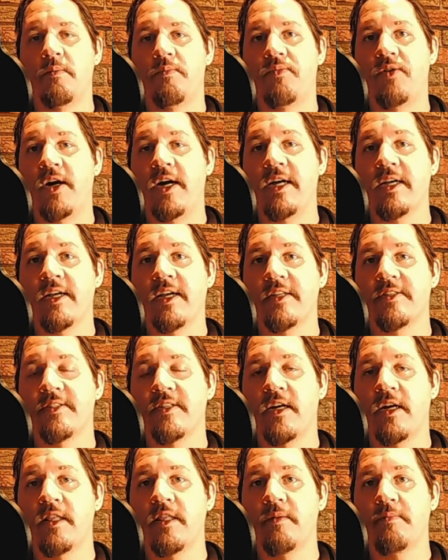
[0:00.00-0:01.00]
Bryan gets
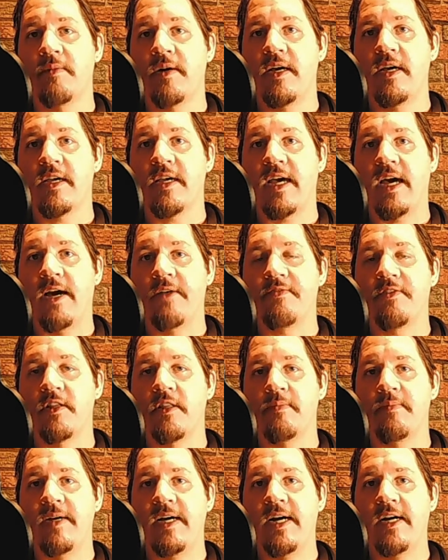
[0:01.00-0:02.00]
on the mic after
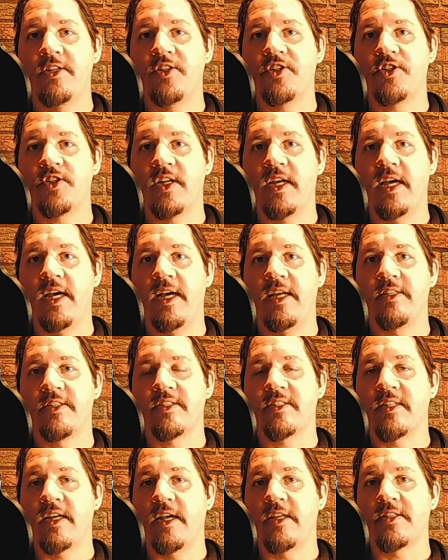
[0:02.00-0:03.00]
the match and
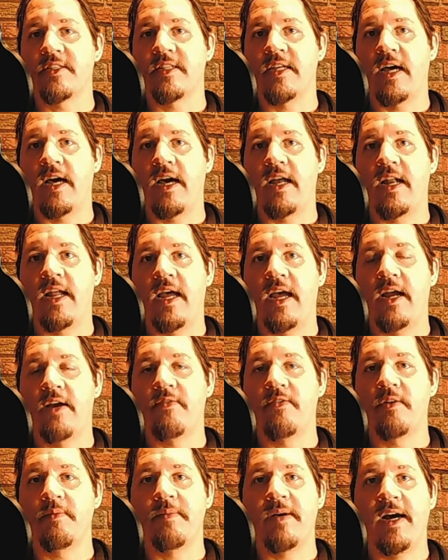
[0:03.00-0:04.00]
states that
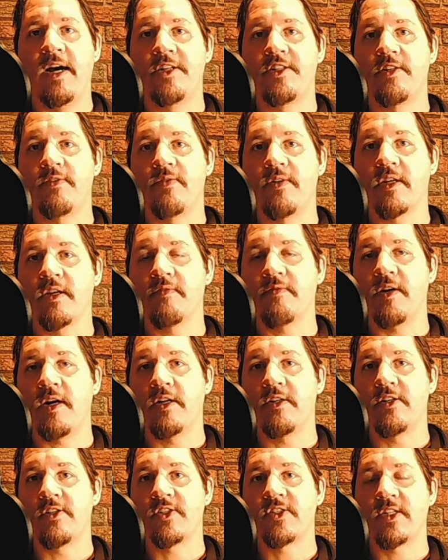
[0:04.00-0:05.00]
every match in Ring of
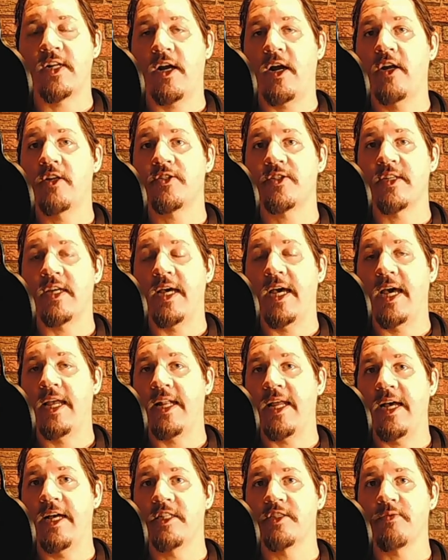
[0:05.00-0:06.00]
Honor starts and
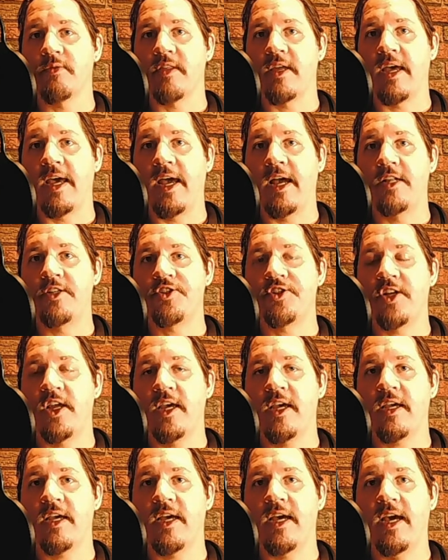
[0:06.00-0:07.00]
ends with a
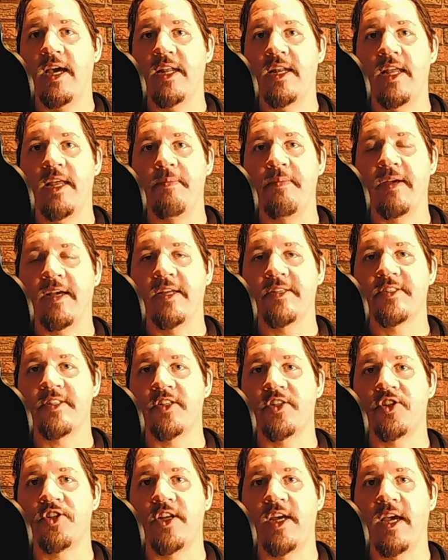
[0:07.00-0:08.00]
handshake, and he begins
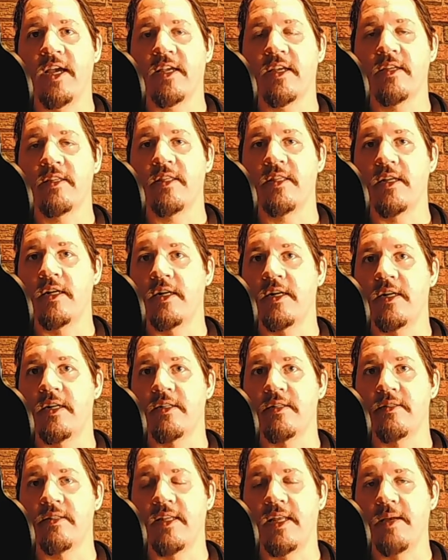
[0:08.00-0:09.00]
to shake the
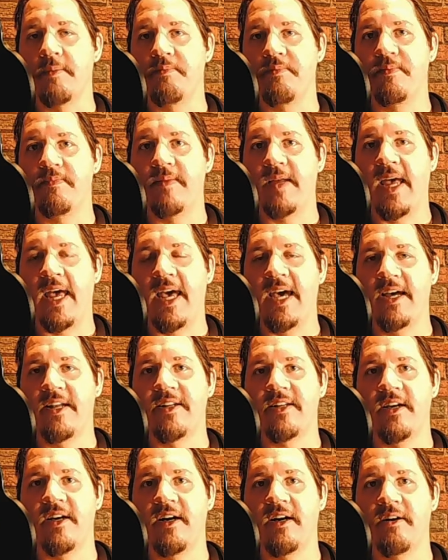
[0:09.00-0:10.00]
limp
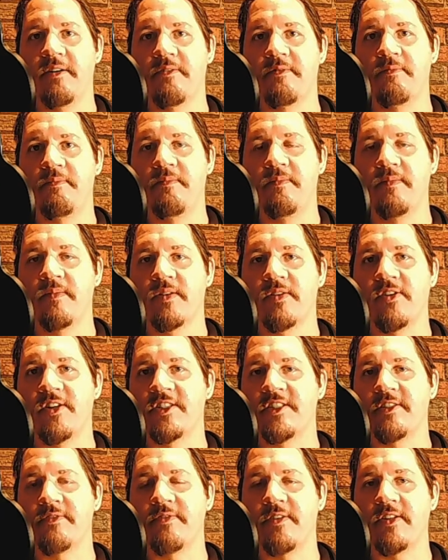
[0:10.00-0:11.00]
hand of
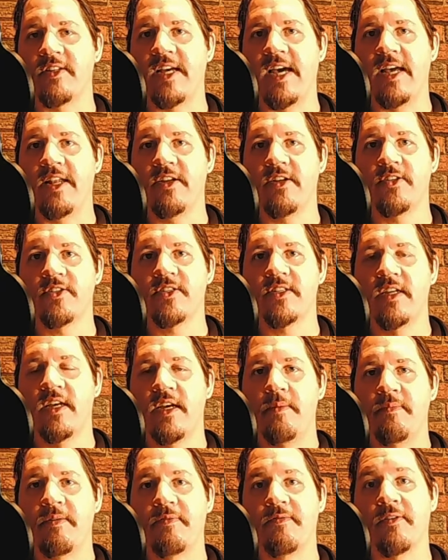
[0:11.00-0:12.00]
Christopher Daniels
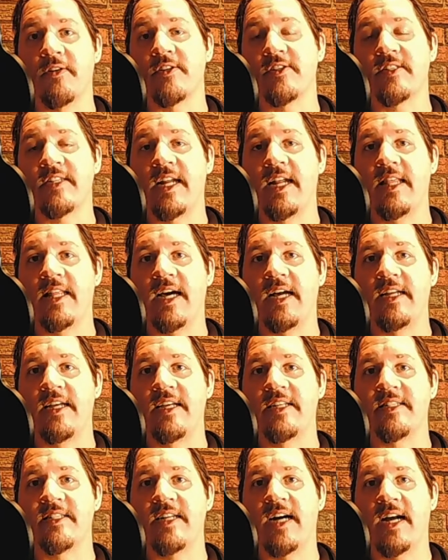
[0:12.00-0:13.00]
before stating that
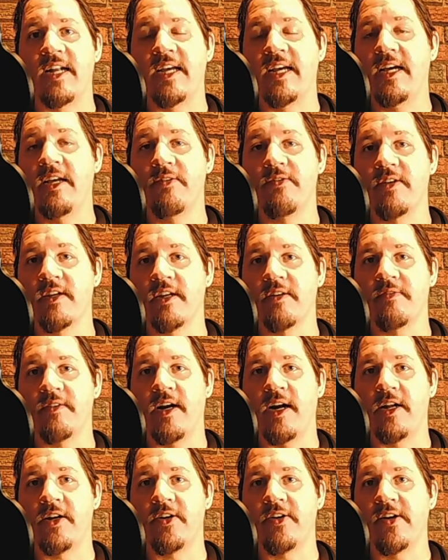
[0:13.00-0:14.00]
he's not in Ring of
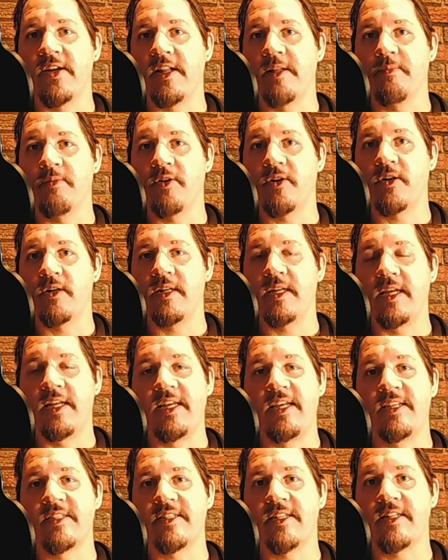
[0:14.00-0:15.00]
Honor anymore,
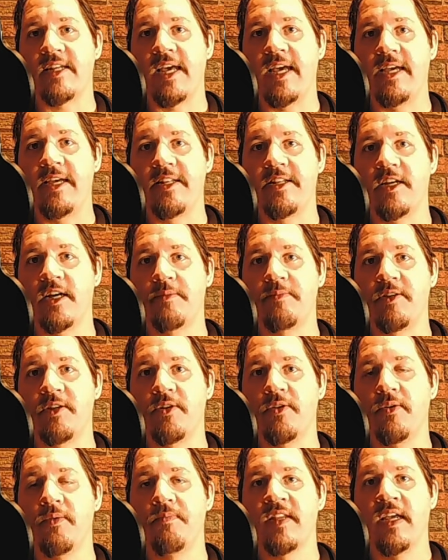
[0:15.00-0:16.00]
he's in
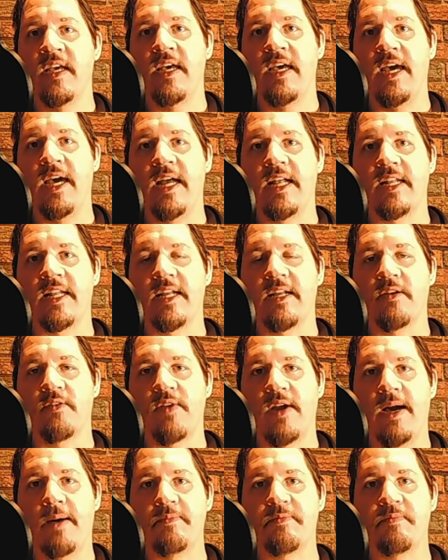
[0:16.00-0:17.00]
AEW, and
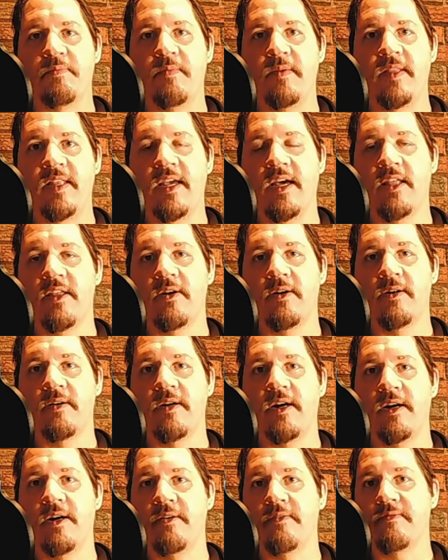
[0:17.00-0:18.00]
grabs the
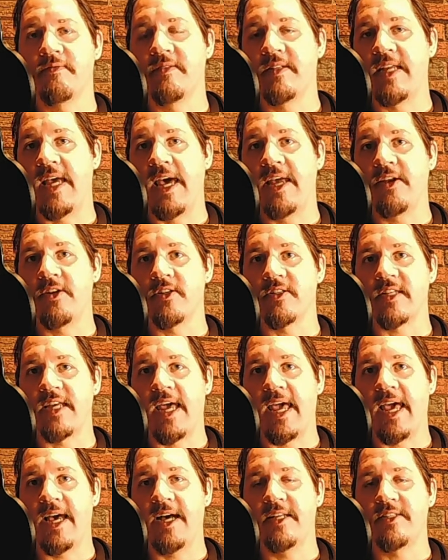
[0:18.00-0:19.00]
other of Daniels'
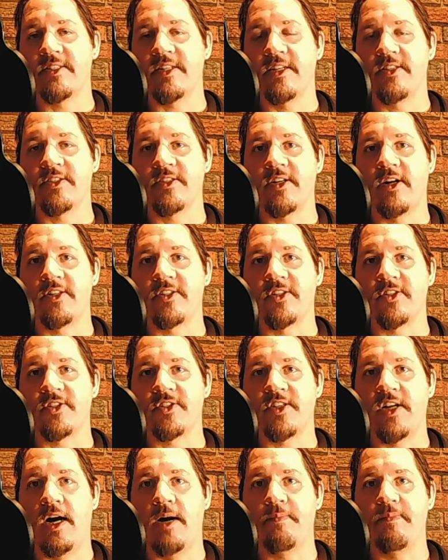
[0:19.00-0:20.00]
hands and starts to
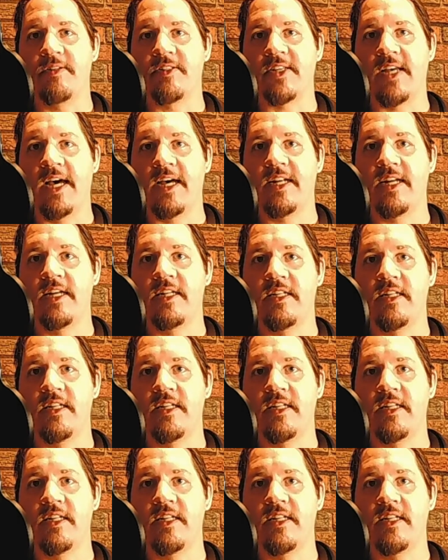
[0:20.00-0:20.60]
stomp his head in.